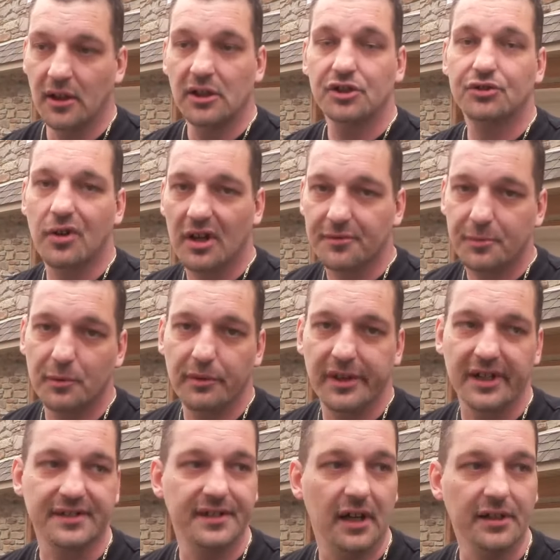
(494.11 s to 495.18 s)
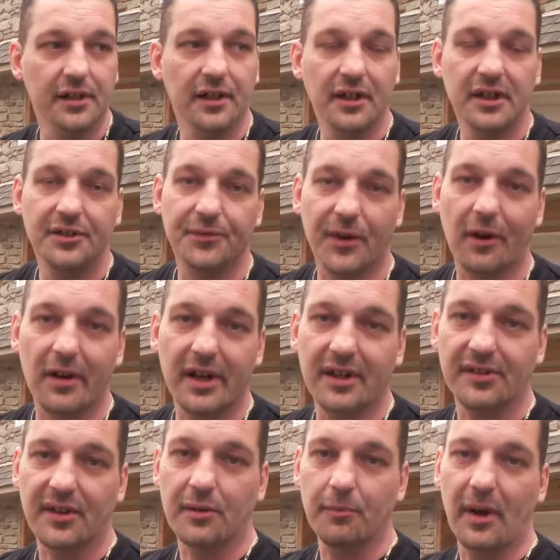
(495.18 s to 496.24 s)
Trust me when I tell you, it's very
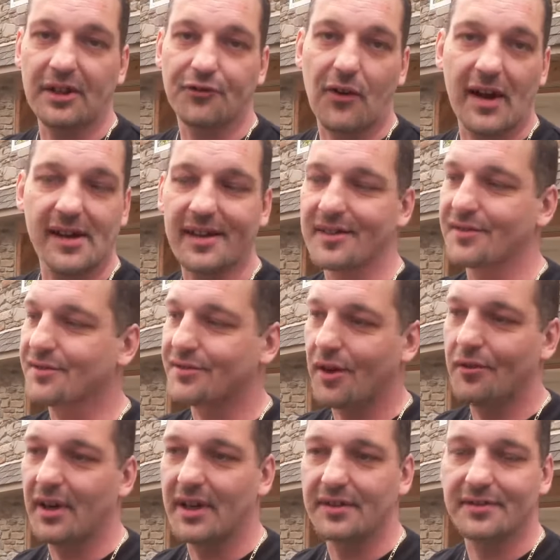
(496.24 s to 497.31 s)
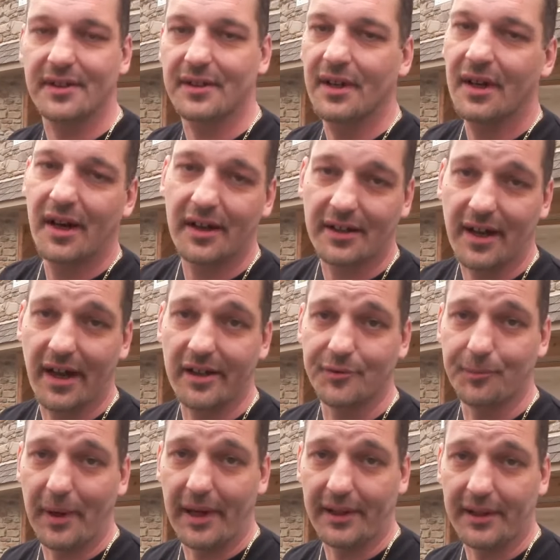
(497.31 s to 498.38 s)
easy. My training is so easy, a
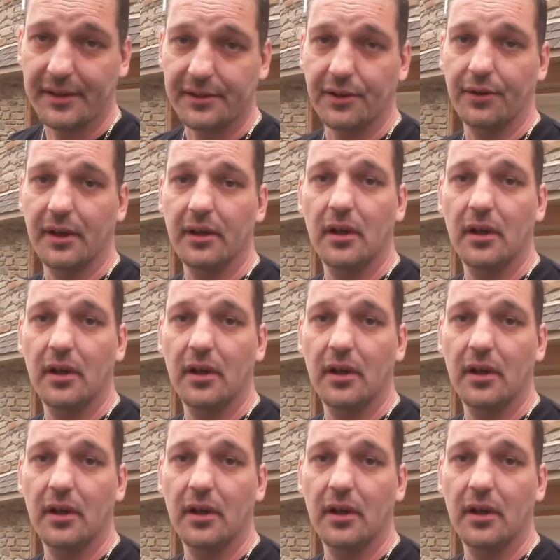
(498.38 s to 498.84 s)
caveman can do it.